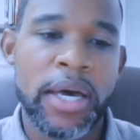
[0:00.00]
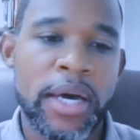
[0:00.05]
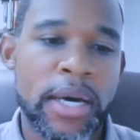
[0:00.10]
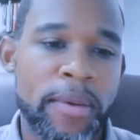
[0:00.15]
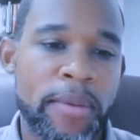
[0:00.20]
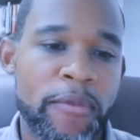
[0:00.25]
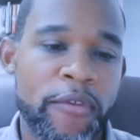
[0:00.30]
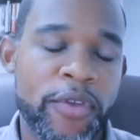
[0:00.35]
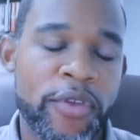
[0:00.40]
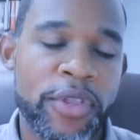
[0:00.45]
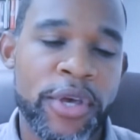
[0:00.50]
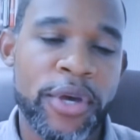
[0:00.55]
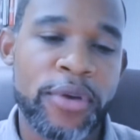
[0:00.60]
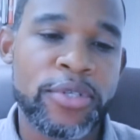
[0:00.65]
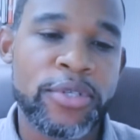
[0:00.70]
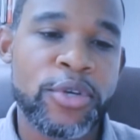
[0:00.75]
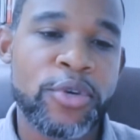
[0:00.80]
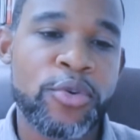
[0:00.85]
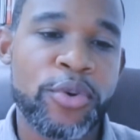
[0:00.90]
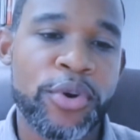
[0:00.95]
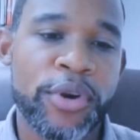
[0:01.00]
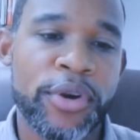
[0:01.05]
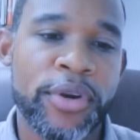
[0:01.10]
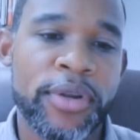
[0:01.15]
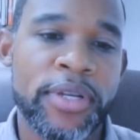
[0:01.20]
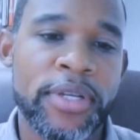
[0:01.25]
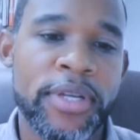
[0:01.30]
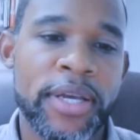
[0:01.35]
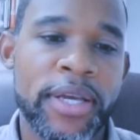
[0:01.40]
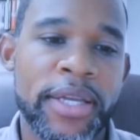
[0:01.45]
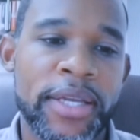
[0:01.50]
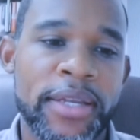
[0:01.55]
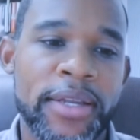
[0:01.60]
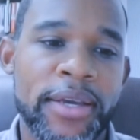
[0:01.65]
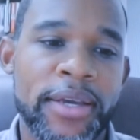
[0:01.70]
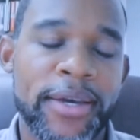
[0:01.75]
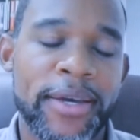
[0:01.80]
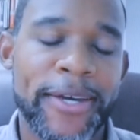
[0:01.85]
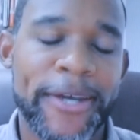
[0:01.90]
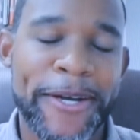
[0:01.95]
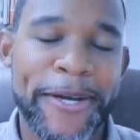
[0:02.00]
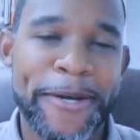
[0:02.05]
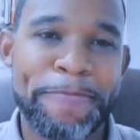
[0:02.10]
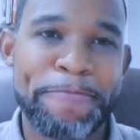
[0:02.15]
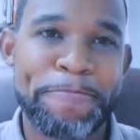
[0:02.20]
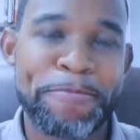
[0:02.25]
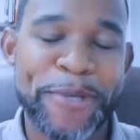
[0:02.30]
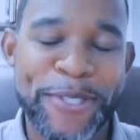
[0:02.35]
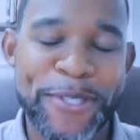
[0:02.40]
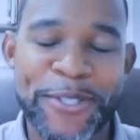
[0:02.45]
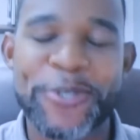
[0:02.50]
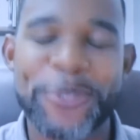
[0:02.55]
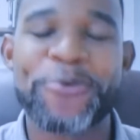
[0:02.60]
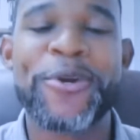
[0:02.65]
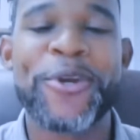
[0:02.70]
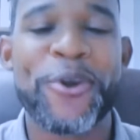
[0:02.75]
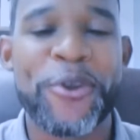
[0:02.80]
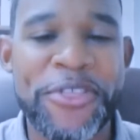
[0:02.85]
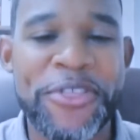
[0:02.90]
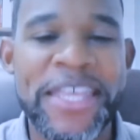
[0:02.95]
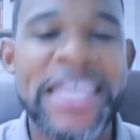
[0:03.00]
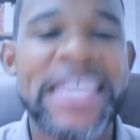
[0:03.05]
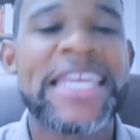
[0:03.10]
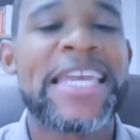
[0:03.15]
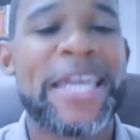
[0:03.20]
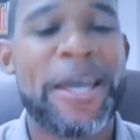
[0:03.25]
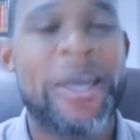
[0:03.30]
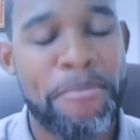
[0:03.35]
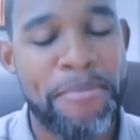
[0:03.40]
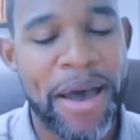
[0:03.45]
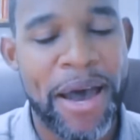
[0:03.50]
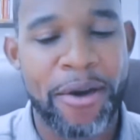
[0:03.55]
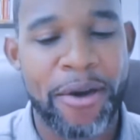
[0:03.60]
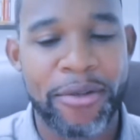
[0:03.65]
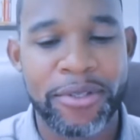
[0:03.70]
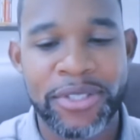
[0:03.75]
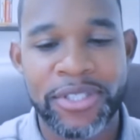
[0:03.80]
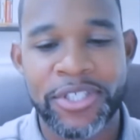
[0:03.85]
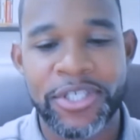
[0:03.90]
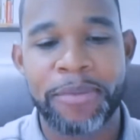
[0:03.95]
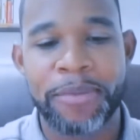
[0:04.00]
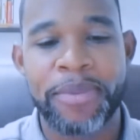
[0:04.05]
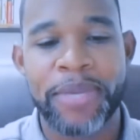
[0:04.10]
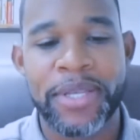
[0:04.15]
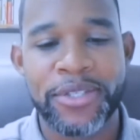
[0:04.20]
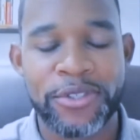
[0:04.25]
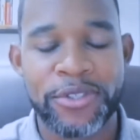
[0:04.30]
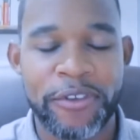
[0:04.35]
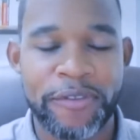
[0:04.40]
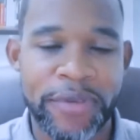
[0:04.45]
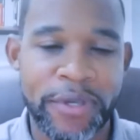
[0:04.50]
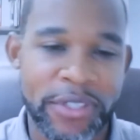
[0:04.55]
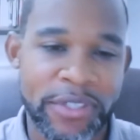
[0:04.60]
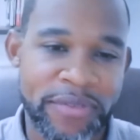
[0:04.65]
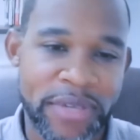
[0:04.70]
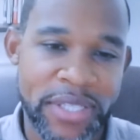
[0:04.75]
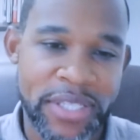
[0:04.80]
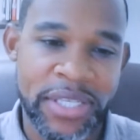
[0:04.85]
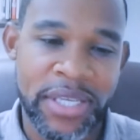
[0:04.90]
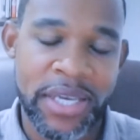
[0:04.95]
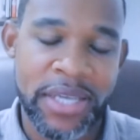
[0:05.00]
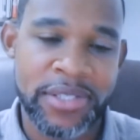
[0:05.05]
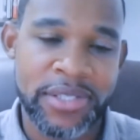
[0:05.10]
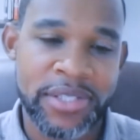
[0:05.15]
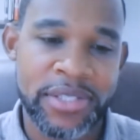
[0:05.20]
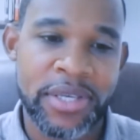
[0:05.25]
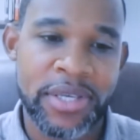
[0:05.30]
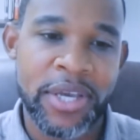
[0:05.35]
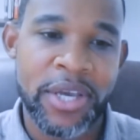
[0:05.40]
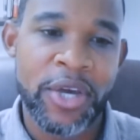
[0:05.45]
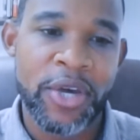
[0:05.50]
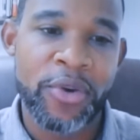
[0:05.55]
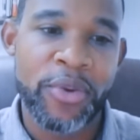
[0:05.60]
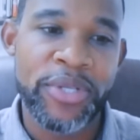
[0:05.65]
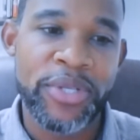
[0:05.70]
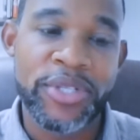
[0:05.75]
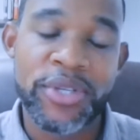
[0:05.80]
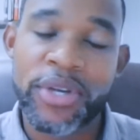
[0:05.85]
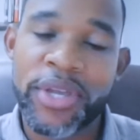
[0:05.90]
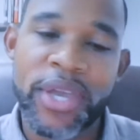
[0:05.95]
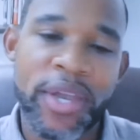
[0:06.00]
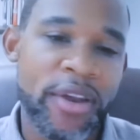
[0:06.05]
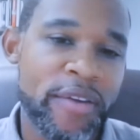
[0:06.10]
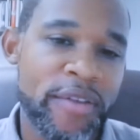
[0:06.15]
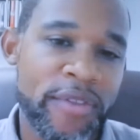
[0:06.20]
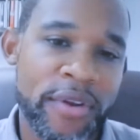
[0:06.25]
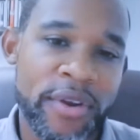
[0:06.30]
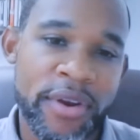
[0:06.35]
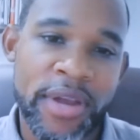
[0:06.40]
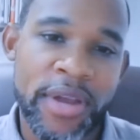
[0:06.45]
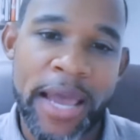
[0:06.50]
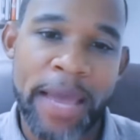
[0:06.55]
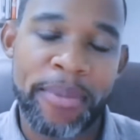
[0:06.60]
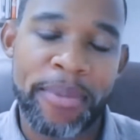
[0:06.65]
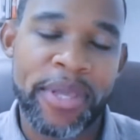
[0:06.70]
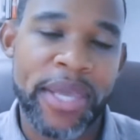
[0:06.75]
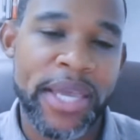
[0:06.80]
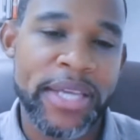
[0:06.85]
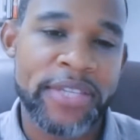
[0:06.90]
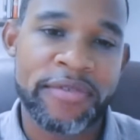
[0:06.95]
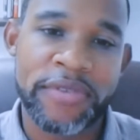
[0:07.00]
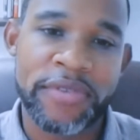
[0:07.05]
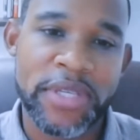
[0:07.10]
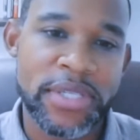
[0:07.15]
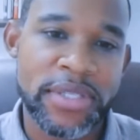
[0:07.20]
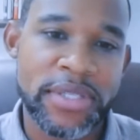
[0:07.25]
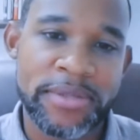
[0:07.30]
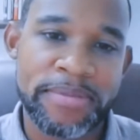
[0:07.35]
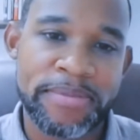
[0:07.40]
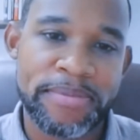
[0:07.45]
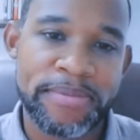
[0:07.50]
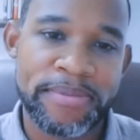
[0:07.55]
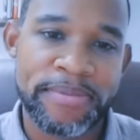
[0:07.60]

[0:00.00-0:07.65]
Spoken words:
for those who were pursuing or thinking about jumping into the field of education. We took care of their application fees.